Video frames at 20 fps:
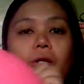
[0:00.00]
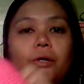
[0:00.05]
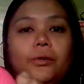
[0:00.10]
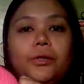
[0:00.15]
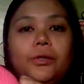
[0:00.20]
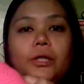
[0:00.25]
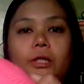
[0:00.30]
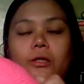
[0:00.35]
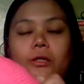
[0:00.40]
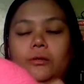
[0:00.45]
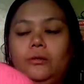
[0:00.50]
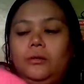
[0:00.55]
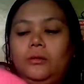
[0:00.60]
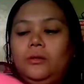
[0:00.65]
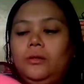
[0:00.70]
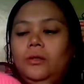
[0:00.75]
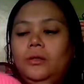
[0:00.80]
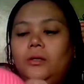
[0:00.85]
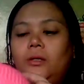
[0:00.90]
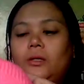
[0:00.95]
clothing.
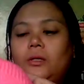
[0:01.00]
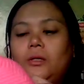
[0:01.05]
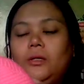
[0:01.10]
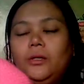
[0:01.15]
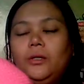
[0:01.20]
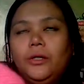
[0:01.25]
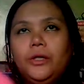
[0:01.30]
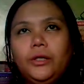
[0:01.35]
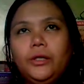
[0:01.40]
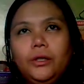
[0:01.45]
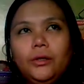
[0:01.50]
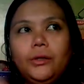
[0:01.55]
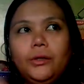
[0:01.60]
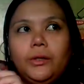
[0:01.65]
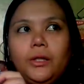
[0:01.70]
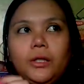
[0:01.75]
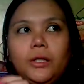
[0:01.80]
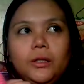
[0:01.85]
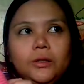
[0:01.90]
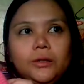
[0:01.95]
Her
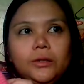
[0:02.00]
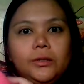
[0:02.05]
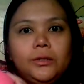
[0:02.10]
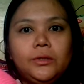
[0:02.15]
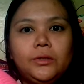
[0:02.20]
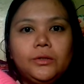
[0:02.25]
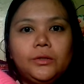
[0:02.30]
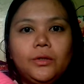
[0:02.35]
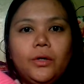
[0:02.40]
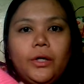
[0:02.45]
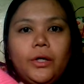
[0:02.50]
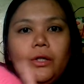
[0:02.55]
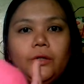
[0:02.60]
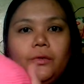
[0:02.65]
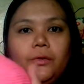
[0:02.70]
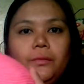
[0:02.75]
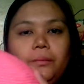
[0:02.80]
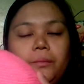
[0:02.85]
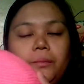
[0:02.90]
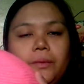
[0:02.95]
clothing is
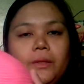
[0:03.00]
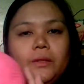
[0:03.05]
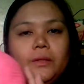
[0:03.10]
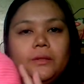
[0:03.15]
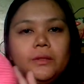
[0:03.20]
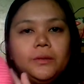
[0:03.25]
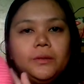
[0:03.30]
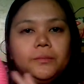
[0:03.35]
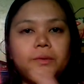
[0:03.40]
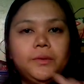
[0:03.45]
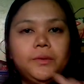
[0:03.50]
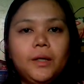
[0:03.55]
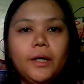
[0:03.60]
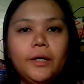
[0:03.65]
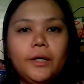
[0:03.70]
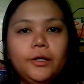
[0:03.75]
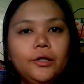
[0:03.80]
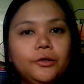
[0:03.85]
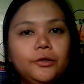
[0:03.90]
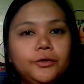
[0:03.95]
going to be some
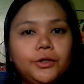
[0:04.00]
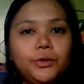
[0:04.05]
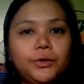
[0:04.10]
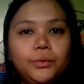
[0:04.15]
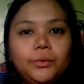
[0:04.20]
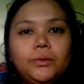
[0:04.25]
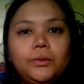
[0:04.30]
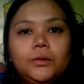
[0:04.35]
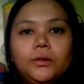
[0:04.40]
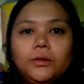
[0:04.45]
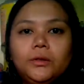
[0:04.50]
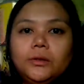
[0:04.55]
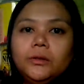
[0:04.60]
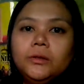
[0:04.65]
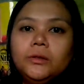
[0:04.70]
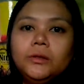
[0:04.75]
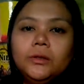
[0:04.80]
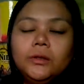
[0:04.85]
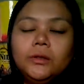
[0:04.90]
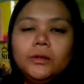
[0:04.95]
kind of suit
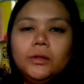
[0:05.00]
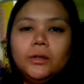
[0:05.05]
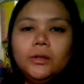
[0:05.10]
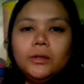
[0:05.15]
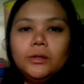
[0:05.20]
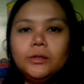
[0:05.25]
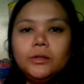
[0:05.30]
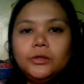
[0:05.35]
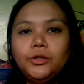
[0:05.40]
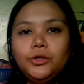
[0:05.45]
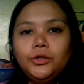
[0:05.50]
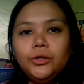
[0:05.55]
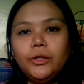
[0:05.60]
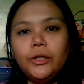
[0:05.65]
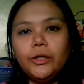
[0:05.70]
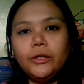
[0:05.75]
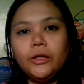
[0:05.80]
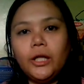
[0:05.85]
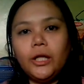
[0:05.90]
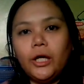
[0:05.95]
that she
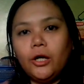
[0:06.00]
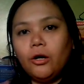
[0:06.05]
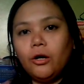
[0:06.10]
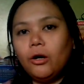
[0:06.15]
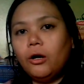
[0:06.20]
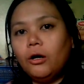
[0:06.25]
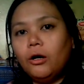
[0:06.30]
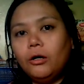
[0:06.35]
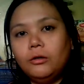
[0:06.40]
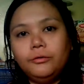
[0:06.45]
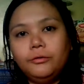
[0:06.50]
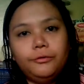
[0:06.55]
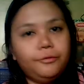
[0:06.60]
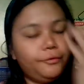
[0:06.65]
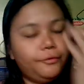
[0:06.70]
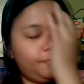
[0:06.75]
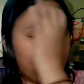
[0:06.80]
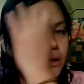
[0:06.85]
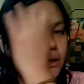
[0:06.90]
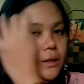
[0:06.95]
can take off
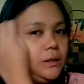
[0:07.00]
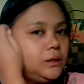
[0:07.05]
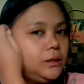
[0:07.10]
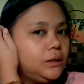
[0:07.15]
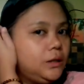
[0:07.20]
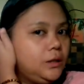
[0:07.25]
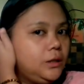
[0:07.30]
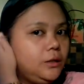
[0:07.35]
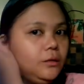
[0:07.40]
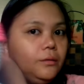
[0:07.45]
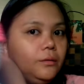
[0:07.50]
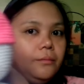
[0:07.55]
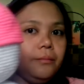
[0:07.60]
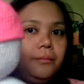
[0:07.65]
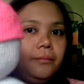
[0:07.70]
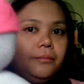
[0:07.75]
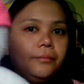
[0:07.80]
easily.